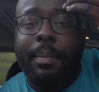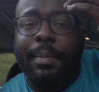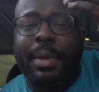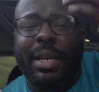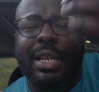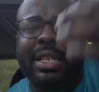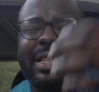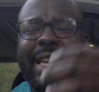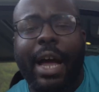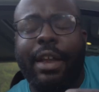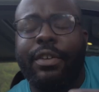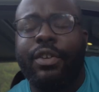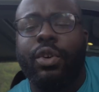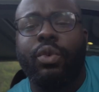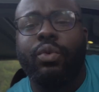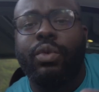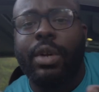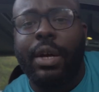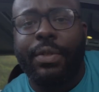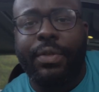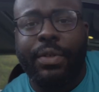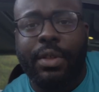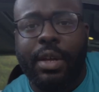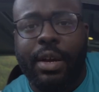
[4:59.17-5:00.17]
because I know
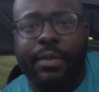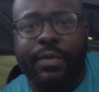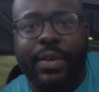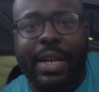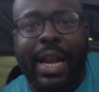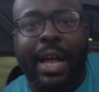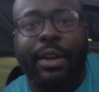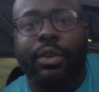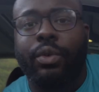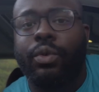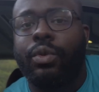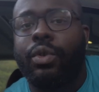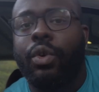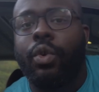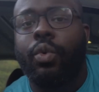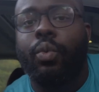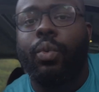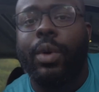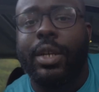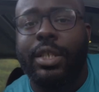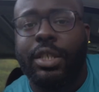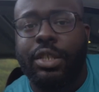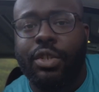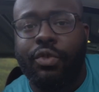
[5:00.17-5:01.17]
nothing of it. I don't know
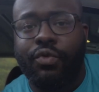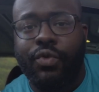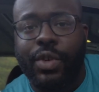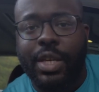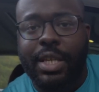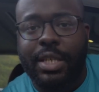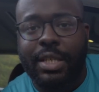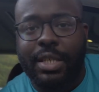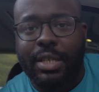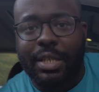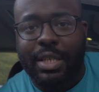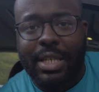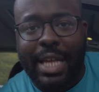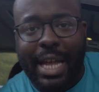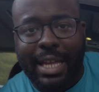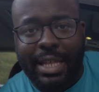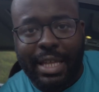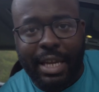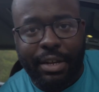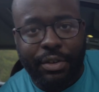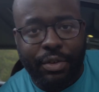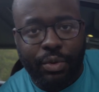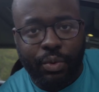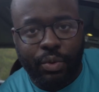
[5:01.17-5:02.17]
what's the reasons
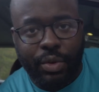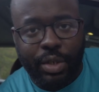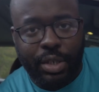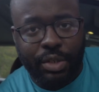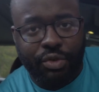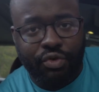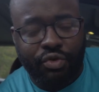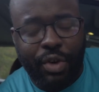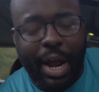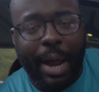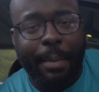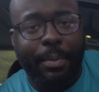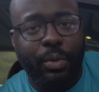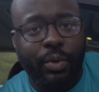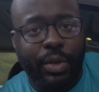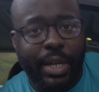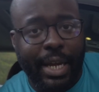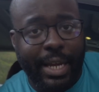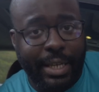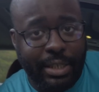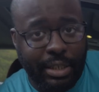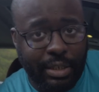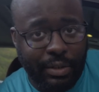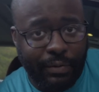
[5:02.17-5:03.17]
that they do these tribal
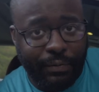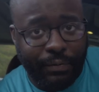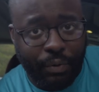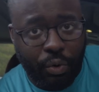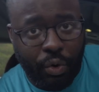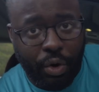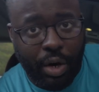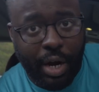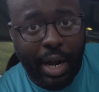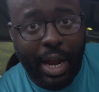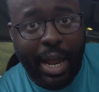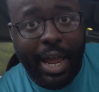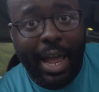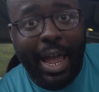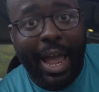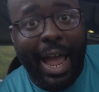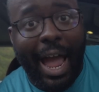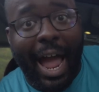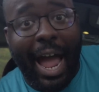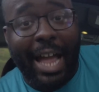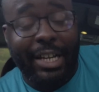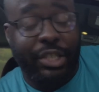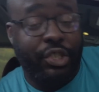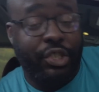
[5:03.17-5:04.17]
dances for. I